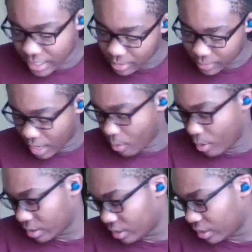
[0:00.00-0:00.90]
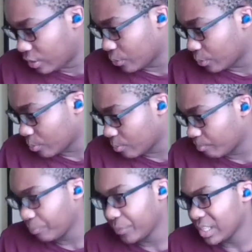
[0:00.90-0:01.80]
something I wanted to do.
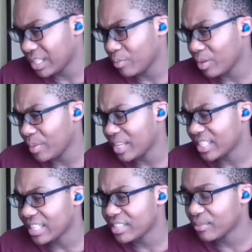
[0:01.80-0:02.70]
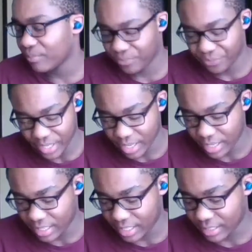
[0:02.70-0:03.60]
It didn't really make sense,
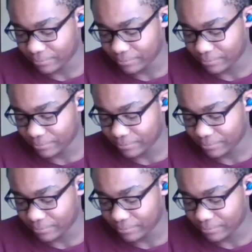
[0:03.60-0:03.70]
but